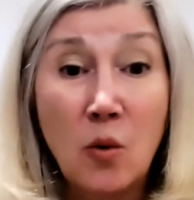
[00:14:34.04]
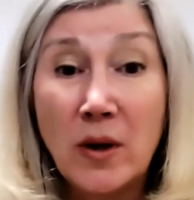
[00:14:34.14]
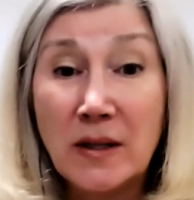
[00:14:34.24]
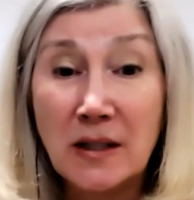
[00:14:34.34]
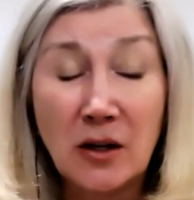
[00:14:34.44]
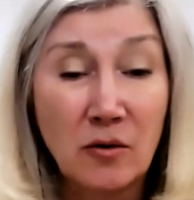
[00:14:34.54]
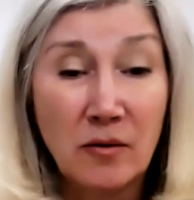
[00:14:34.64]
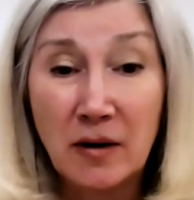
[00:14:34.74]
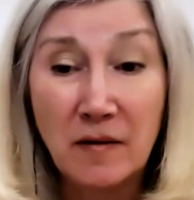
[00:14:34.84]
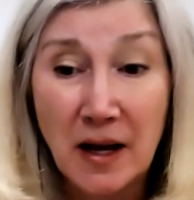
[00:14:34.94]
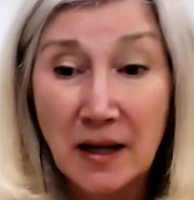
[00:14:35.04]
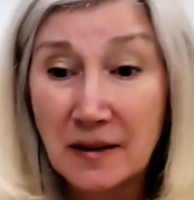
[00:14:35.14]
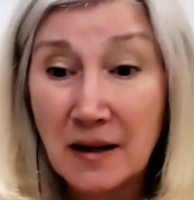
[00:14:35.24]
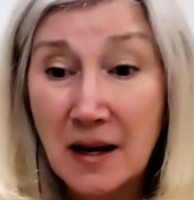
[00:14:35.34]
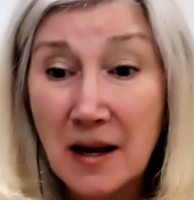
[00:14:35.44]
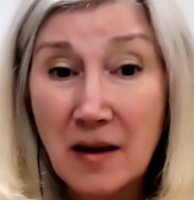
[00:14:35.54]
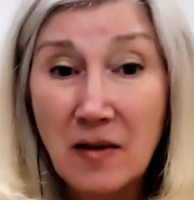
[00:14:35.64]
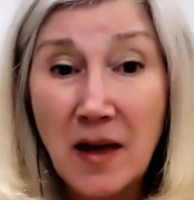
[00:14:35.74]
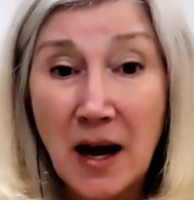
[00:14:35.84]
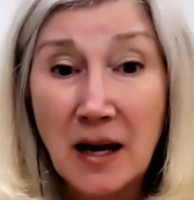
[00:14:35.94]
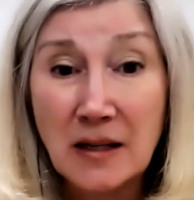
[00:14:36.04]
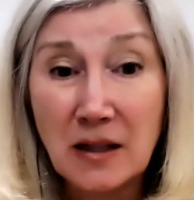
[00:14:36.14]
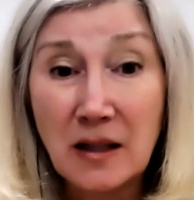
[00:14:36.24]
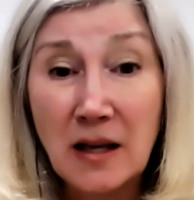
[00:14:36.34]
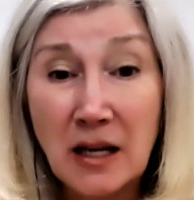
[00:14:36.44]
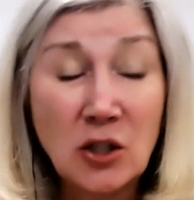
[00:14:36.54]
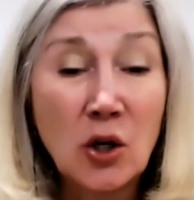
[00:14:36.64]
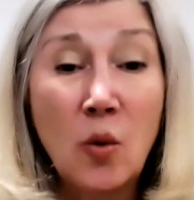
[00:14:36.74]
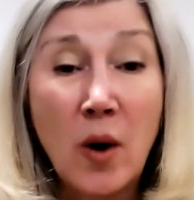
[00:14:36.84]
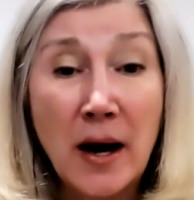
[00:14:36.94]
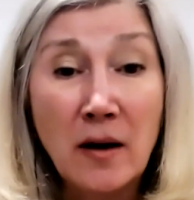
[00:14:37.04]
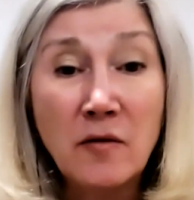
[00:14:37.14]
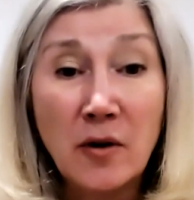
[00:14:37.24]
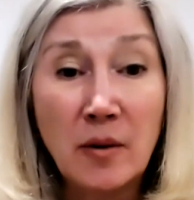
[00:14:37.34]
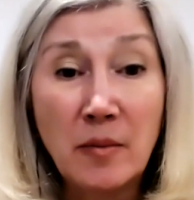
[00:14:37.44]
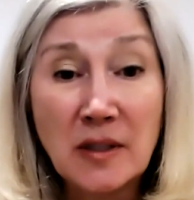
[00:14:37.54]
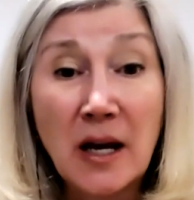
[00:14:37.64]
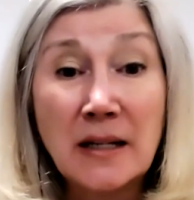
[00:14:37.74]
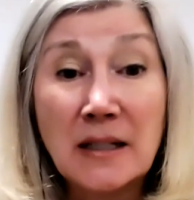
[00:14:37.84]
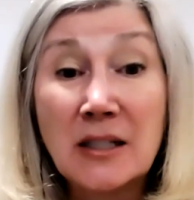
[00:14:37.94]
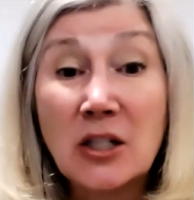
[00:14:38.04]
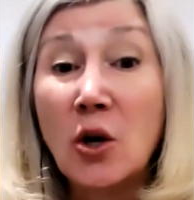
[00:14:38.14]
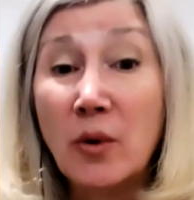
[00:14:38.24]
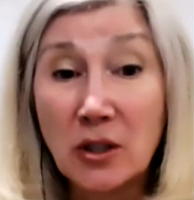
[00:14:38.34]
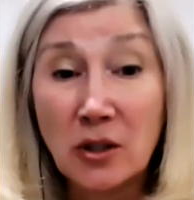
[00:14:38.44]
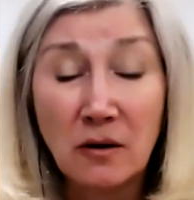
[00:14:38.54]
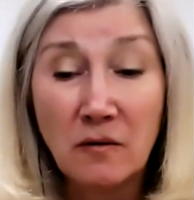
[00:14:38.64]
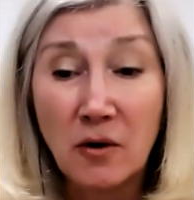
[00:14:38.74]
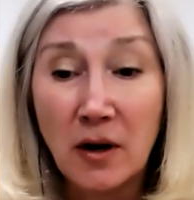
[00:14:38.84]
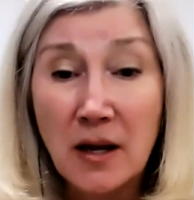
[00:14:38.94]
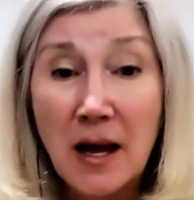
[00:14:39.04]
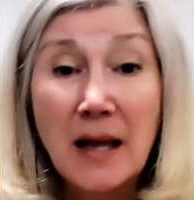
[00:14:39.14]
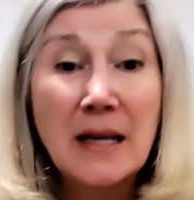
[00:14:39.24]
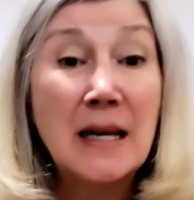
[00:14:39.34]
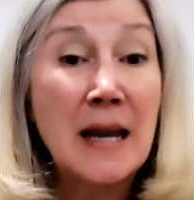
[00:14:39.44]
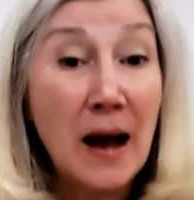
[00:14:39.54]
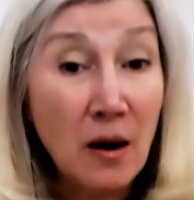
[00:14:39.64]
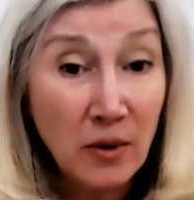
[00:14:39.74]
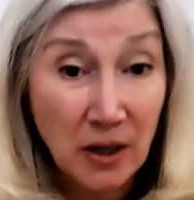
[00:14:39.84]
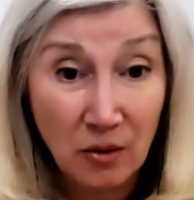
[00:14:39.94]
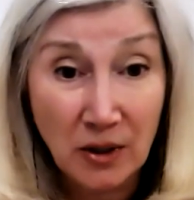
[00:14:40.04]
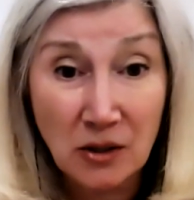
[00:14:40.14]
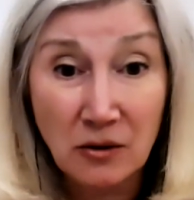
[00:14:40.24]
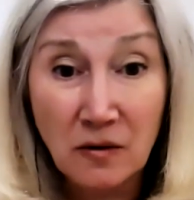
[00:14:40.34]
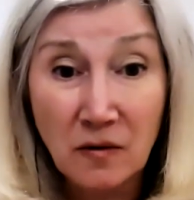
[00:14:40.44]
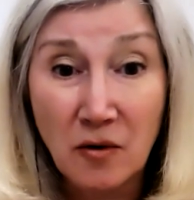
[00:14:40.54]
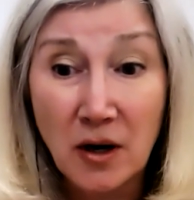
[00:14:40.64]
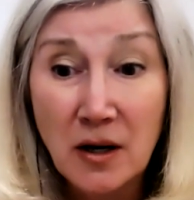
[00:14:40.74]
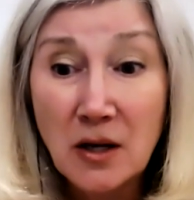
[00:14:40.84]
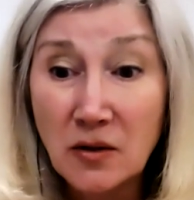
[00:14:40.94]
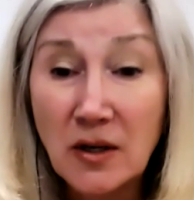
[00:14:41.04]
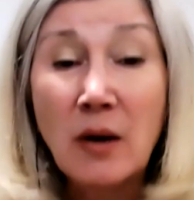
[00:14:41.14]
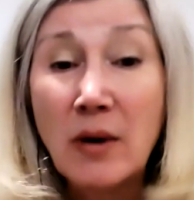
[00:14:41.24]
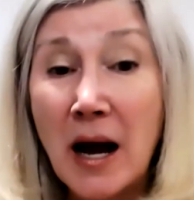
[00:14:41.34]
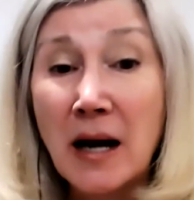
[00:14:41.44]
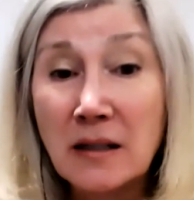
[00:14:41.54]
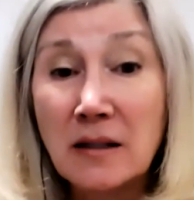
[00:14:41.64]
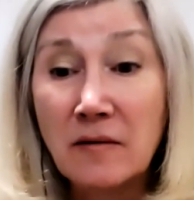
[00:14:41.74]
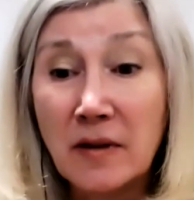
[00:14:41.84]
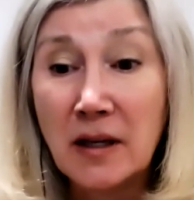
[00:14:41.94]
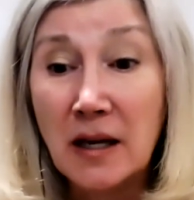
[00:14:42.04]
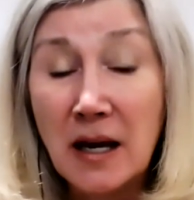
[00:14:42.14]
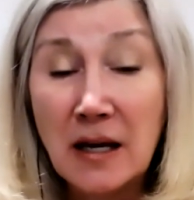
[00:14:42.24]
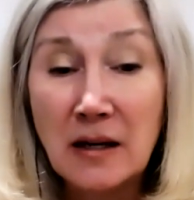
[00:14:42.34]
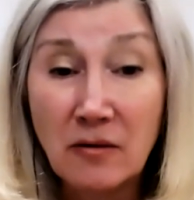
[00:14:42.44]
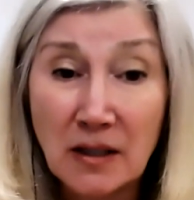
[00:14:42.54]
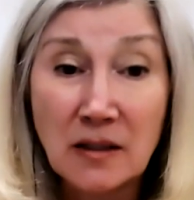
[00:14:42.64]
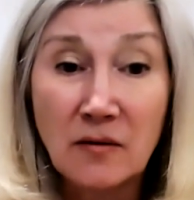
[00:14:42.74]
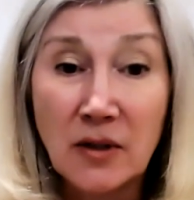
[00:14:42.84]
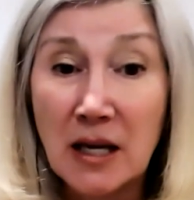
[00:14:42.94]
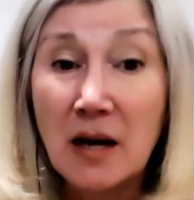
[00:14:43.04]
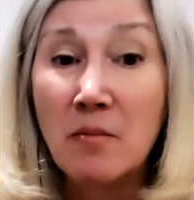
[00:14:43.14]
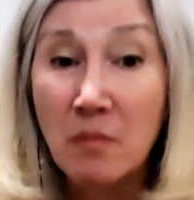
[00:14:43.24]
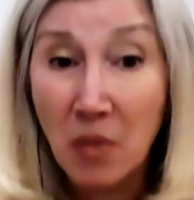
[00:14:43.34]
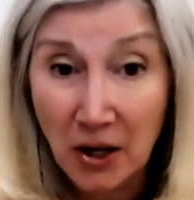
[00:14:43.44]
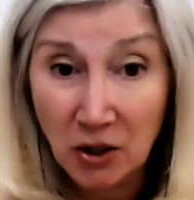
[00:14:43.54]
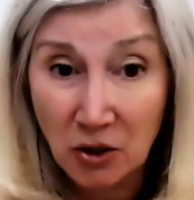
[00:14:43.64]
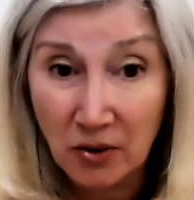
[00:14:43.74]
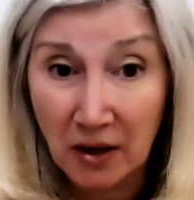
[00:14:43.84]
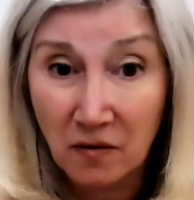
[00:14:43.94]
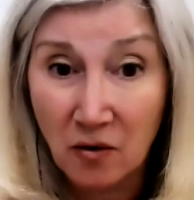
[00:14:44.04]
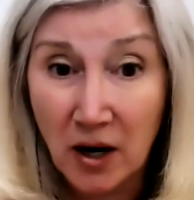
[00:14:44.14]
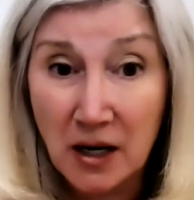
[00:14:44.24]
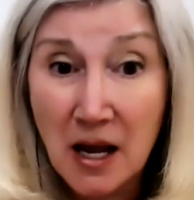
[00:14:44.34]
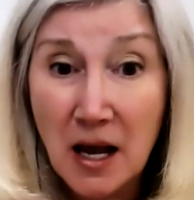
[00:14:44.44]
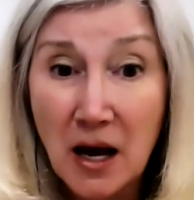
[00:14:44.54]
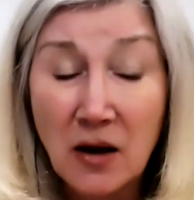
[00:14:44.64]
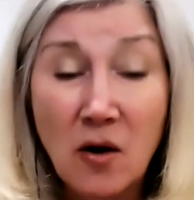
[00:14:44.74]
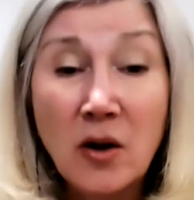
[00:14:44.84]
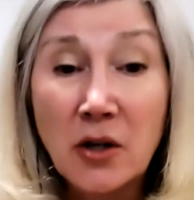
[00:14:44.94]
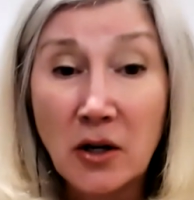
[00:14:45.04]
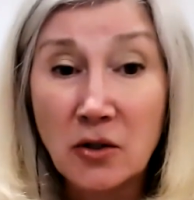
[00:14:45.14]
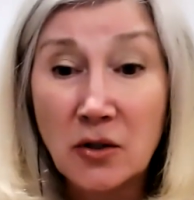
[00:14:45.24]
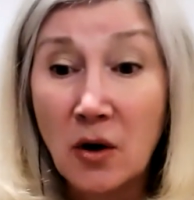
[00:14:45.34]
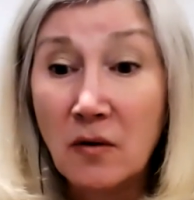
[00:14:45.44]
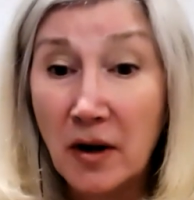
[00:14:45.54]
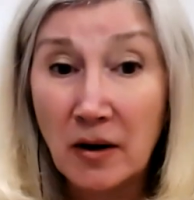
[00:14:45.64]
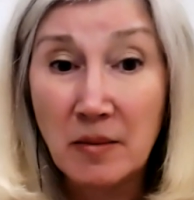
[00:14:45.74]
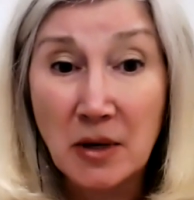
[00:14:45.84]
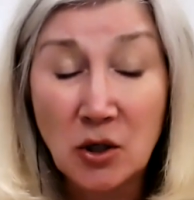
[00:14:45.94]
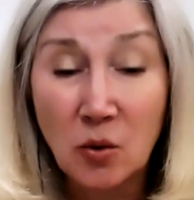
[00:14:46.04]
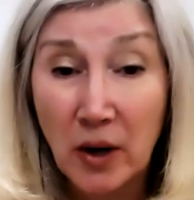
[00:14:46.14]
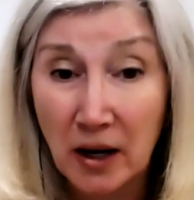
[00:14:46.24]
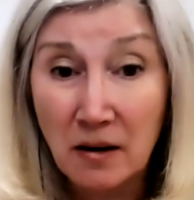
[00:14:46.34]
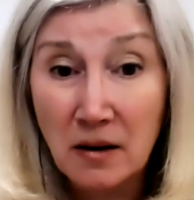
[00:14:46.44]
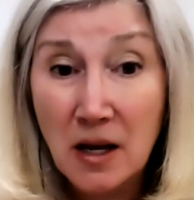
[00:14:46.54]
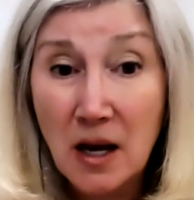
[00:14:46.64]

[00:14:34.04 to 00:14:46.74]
once in a career events that it took a while for scientists to know what to look for. Now we know what to look for. So now we're actively and aggressively monitoring for it. And all doctors are very much aware